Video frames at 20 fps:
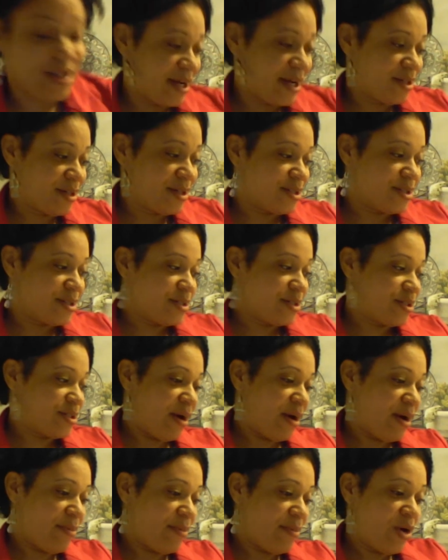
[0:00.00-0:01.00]
good. So
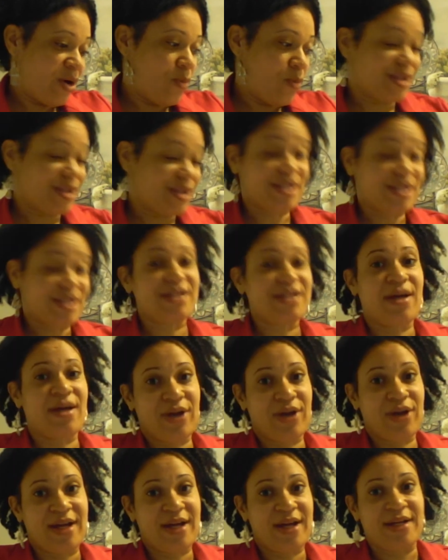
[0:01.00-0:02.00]
I'm hoping it's
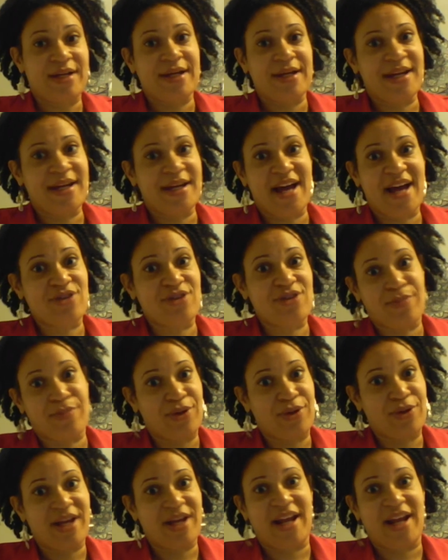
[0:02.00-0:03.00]
AA and not
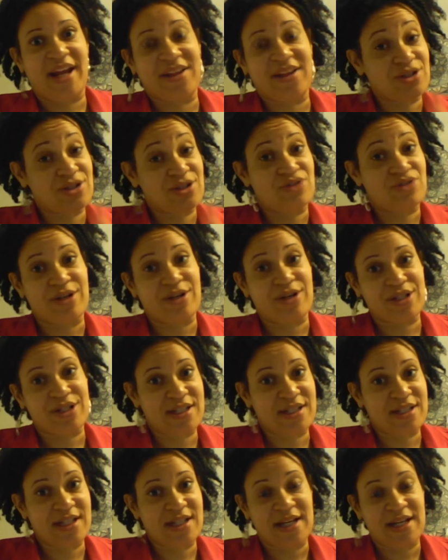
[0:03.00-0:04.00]
AAA like the instructions
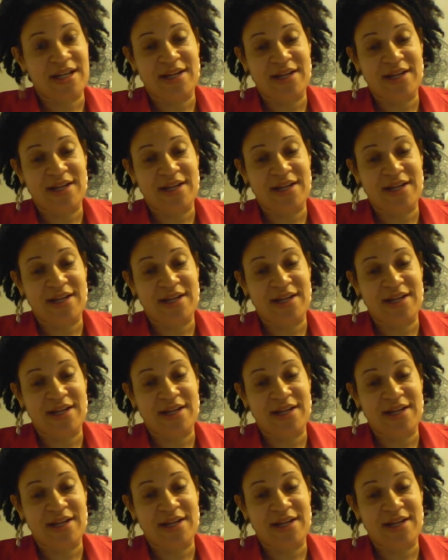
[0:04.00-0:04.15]
said.